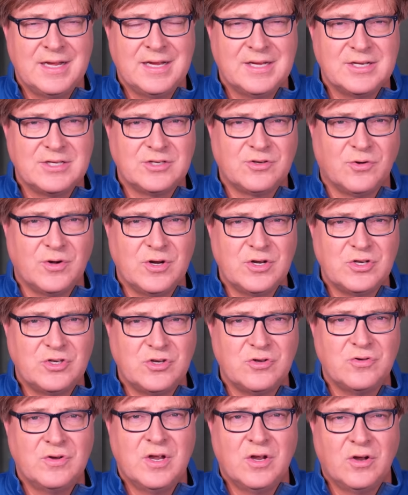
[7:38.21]
is going
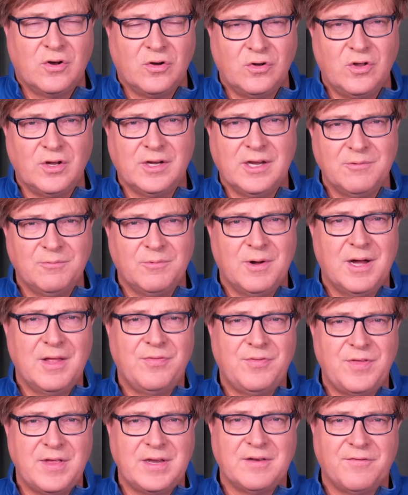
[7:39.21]
to look at
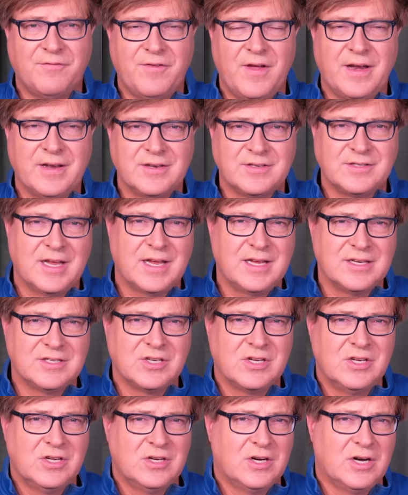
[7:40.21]
what the defendant
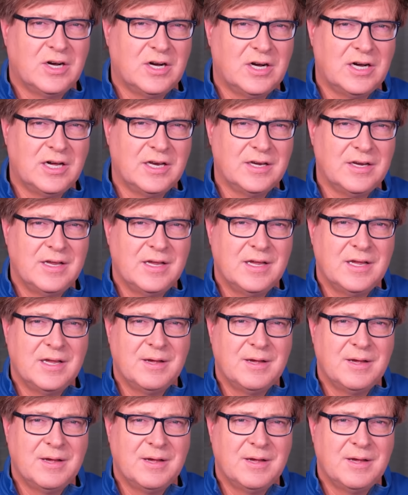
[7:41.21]
says on